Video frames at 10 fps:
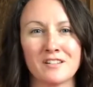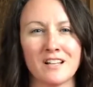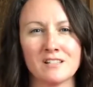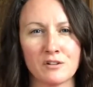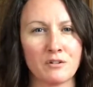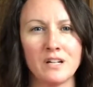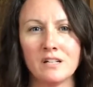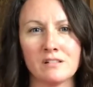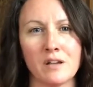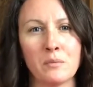that's a great
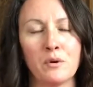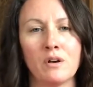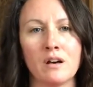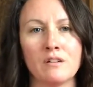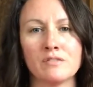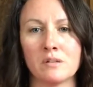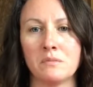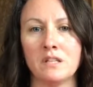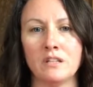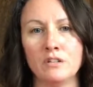example of
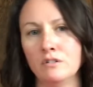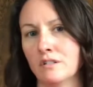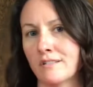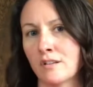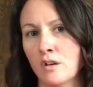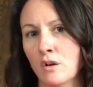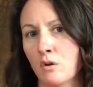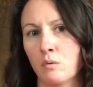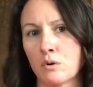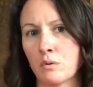something that unions
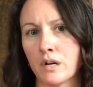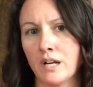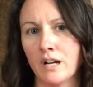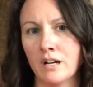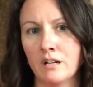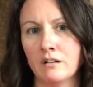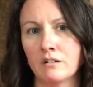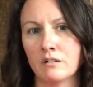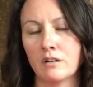weren't working on